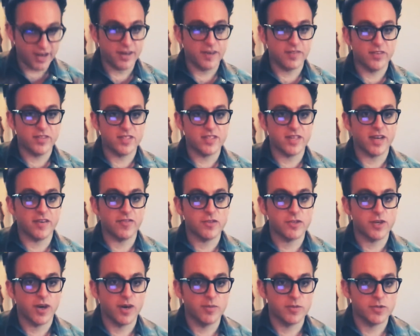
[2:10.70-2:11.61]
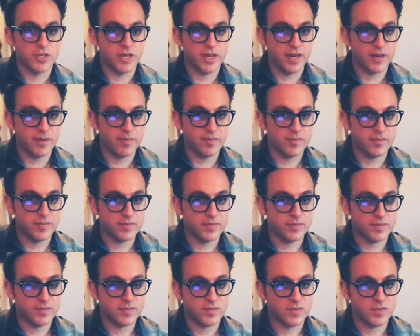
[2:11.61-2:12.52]
out of this F sharp shape, like
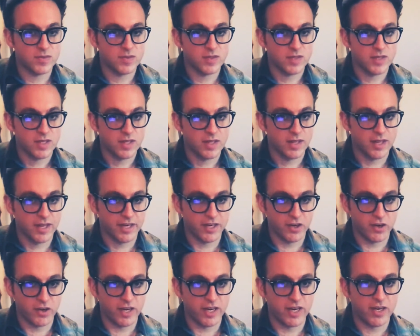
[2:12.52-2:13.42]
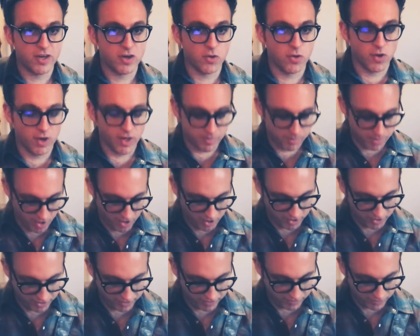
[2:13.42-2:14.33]
your E chord barred
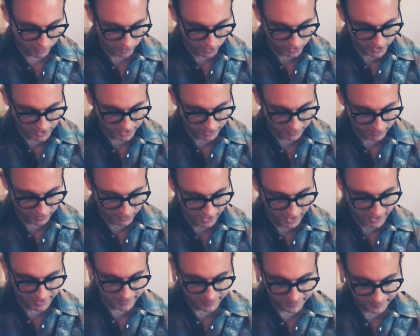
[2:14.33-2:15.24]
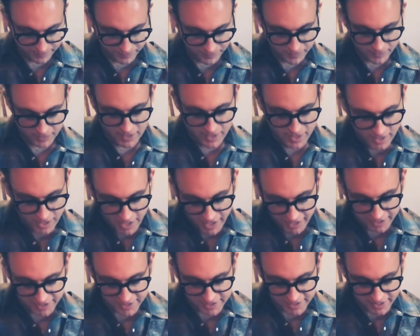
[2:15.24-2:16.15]
on the 14th fret. And
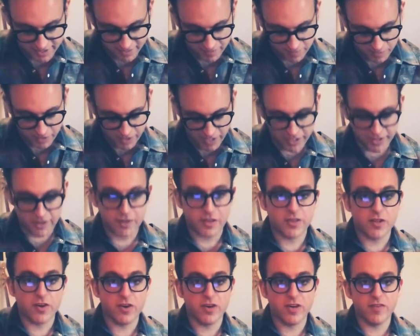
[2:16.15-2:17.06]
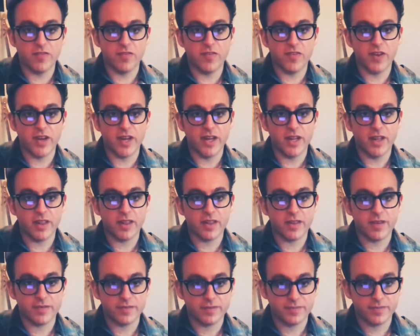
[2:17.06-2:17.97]
instead of playing the 3rd and 5th,
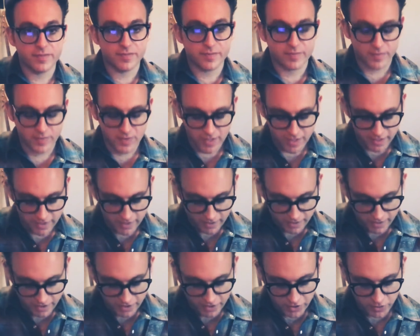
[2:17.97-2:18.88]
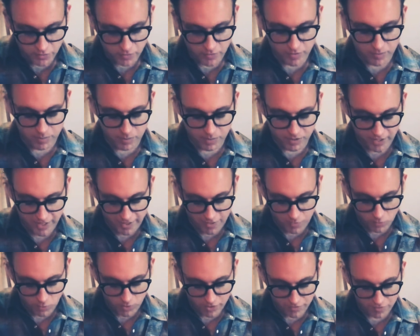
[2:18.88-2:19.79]
you
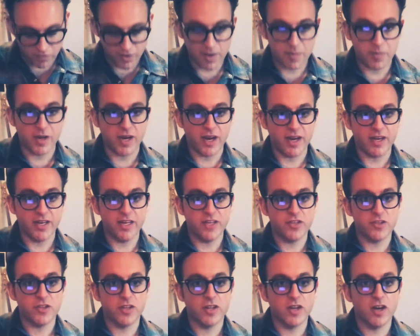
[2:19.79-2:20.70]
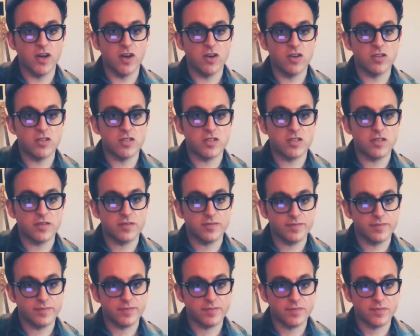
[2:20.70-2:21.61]
play 1 fret behind each of those,
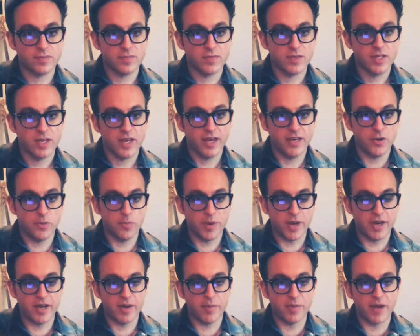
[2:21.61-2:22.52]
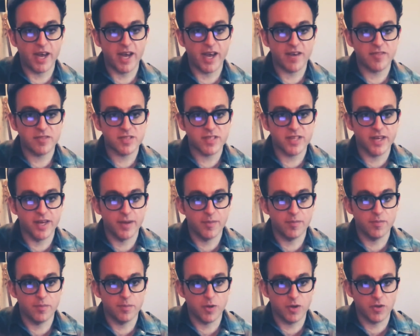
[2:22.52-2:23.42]
and you bend up a half
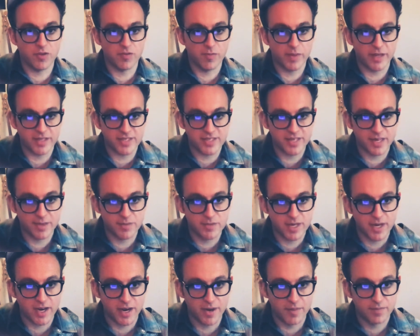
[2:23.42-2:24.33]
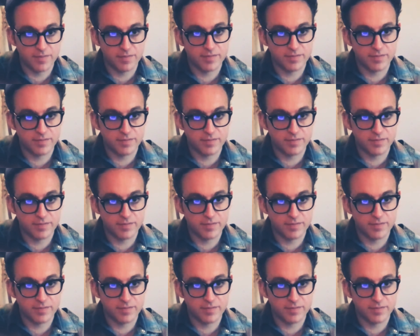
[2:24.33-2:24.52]
step, both of them at the same time.